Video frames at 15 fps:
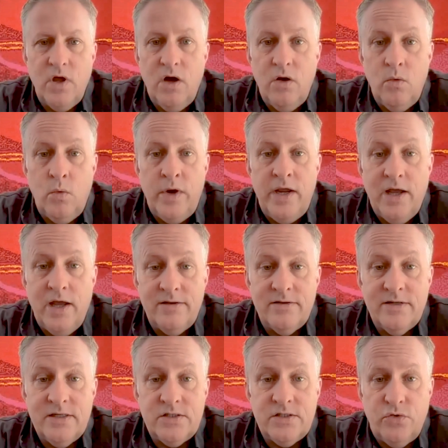we and
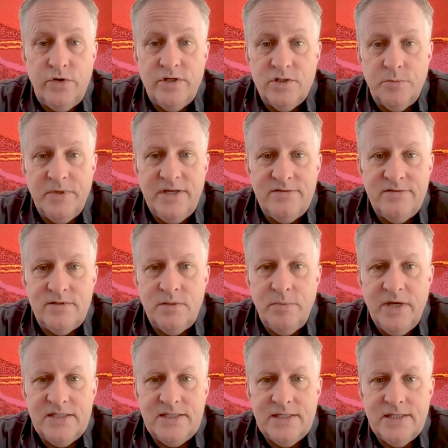historians will be
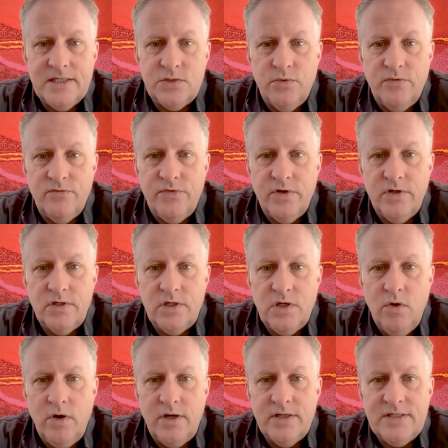debating this one for
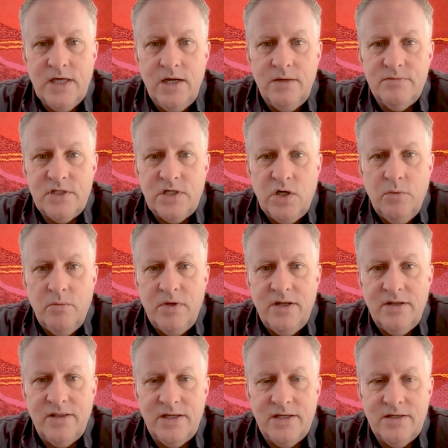quite a time to come. And I
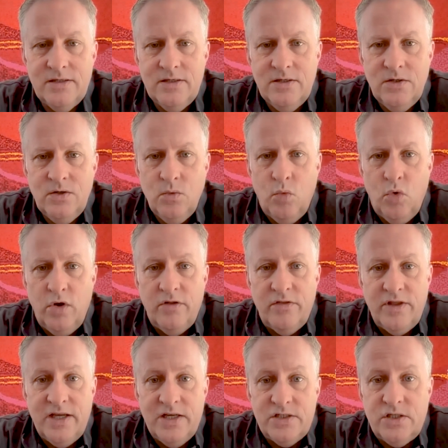think one of
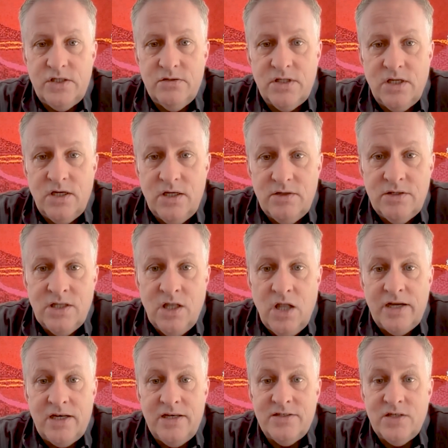the issues that is
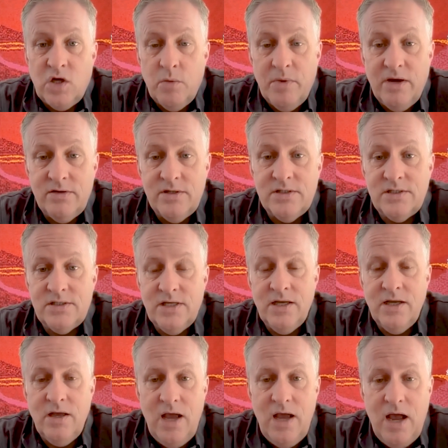likely to come out is
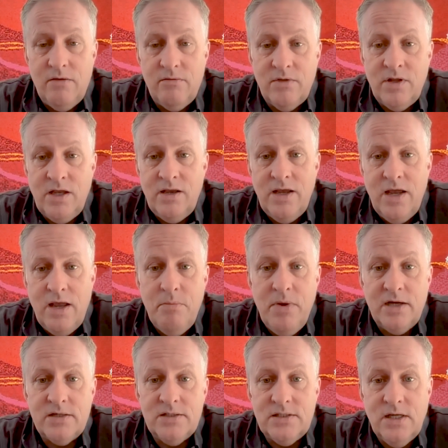the
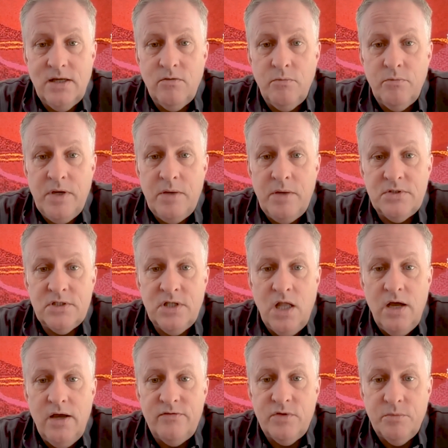impact it's had on people's
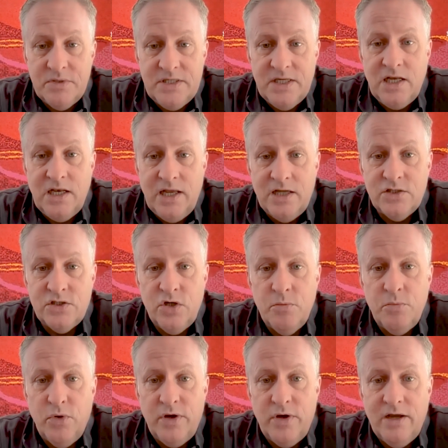lives, and particularly, as you
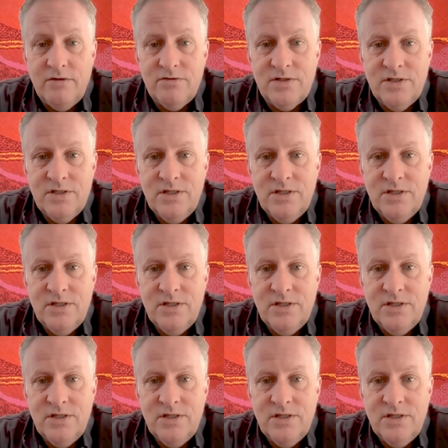point out,